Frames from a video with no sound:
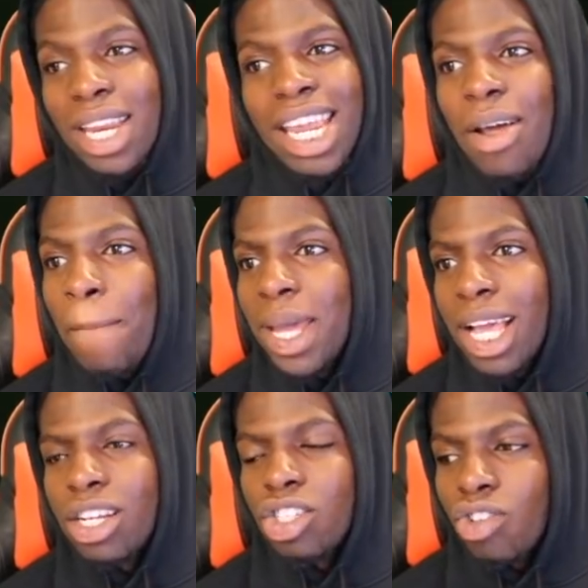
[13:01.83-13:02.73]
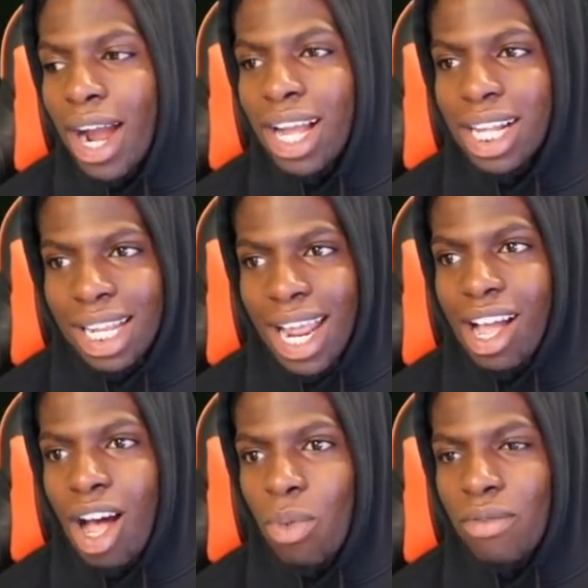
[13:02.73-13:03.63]
We need a big striker to
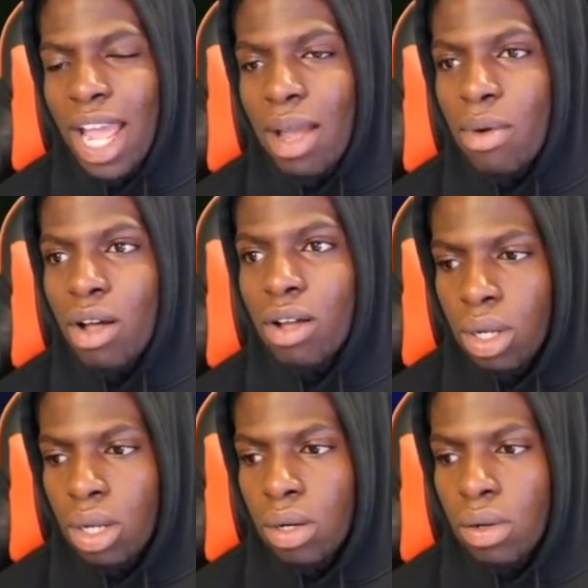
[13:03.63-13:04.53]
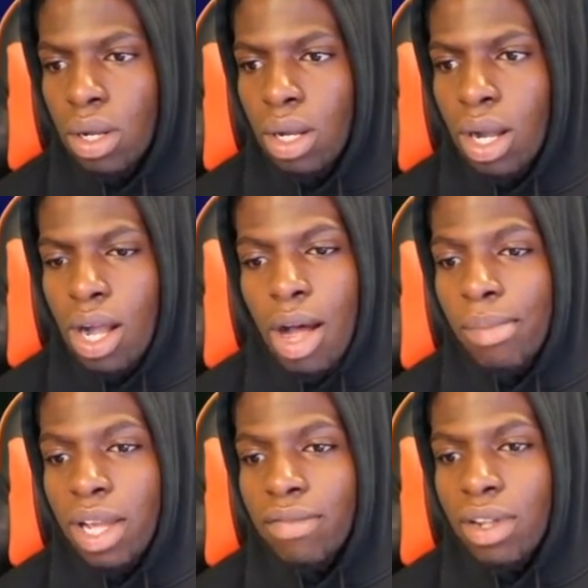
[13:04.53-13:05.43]
link up with Neymar. I
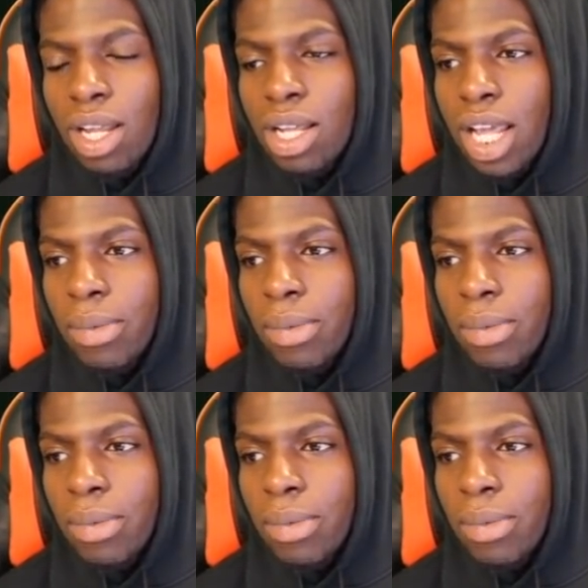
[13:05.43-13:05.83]
can't believe the league